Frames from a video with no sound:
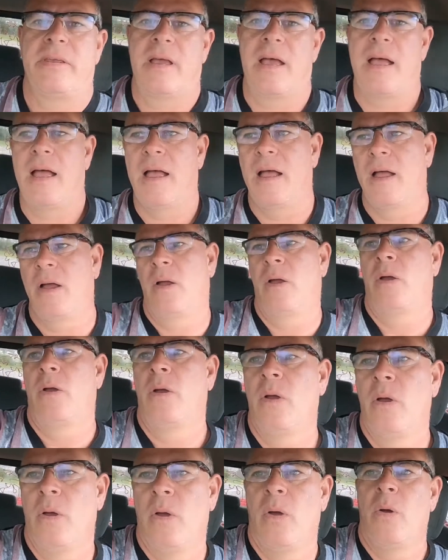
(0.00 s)
uh,
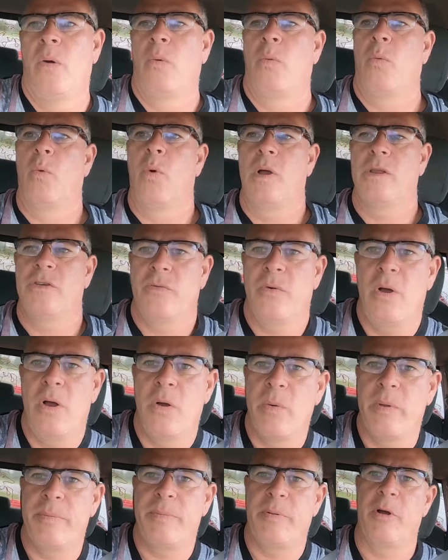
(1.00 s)
what's
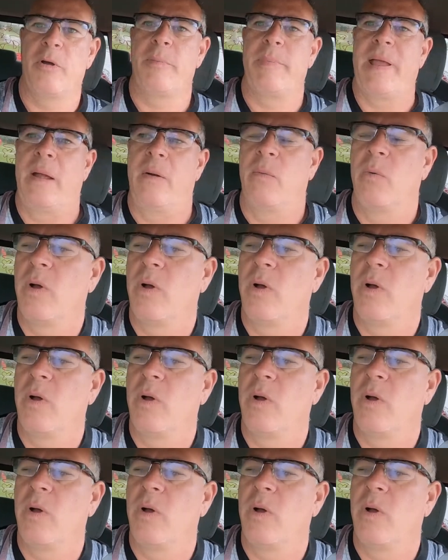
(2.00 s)
wrong with probate.